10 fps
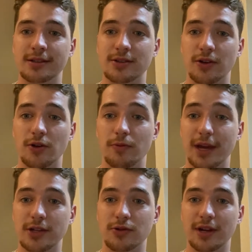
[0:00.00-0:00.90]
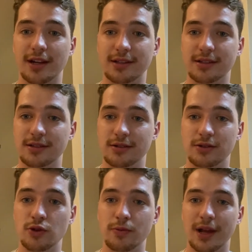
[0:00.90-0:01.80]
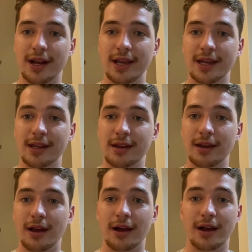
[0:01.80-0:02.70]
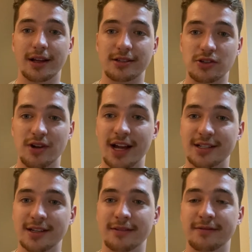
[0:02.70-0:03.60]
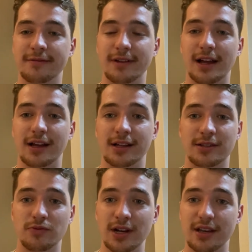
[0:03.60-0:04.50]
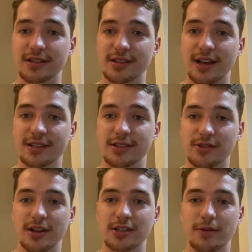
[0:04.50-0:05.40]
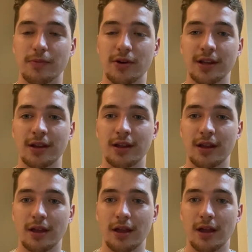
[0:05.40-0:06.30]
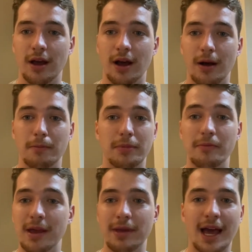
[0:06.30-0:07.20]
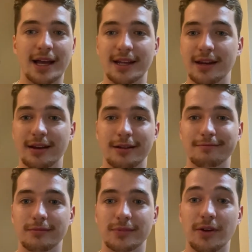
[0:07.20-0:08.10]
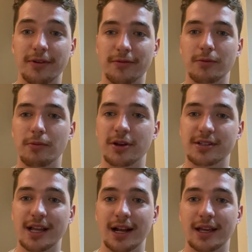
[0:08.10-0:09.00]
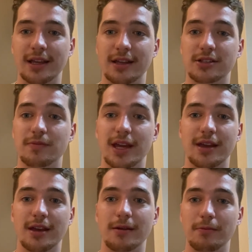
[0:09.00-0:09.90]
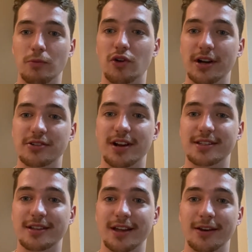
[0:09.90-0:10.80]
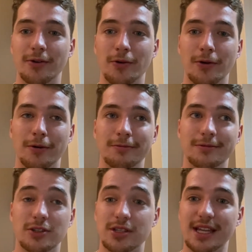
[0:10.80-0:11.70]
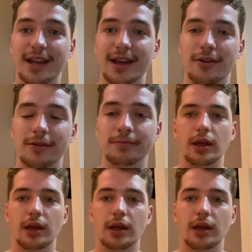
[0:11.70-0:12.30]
so make sure that it's super clean, it's attractive, it's really concise and straight to the point. But maybe add in something from your personality to make it more interesting or to stand out.